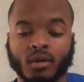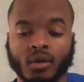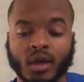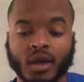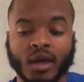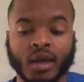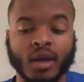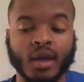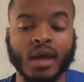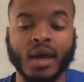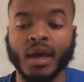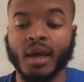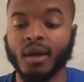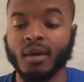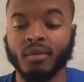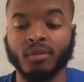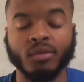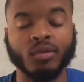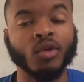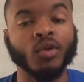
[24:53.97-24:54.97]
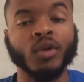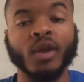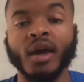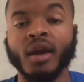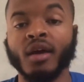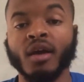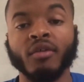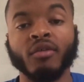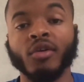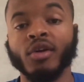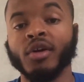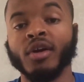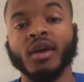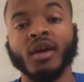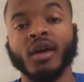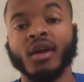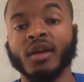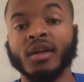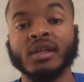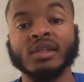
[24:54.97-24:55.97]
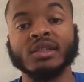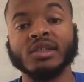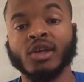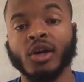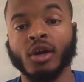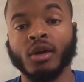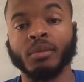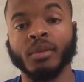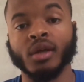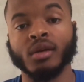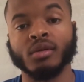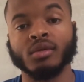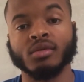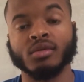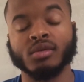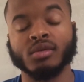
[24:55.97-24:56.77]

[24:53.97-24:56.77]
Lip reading: They cannot do that ever again in this tournament.